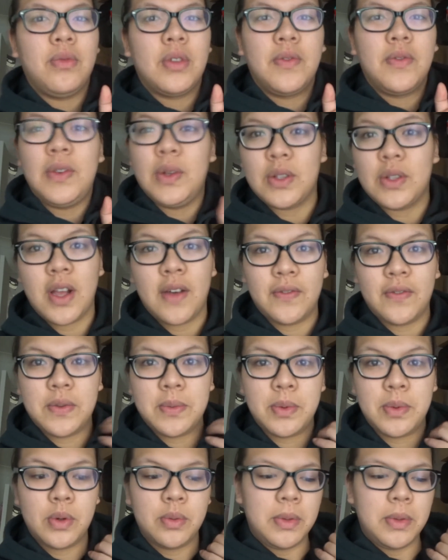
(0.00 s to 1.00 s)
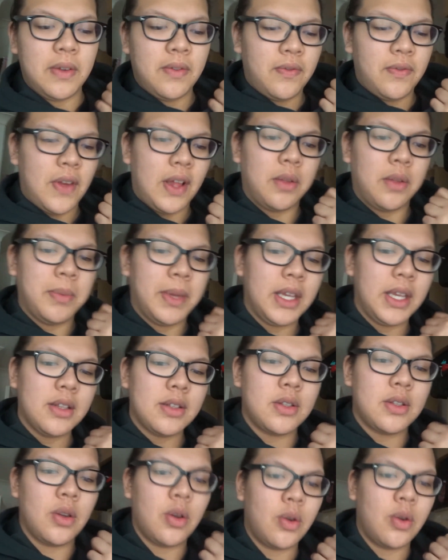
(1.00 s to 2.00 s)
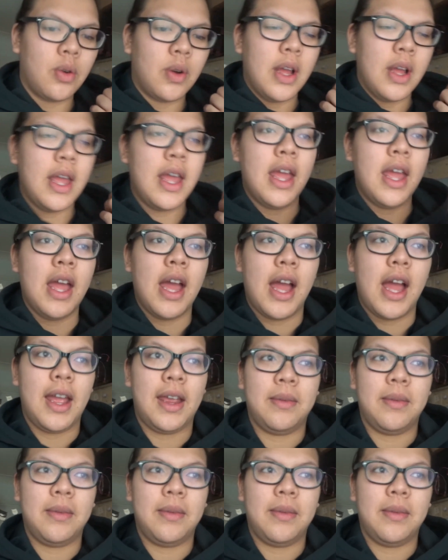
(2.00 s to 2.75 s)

feels comfortable me filming, so I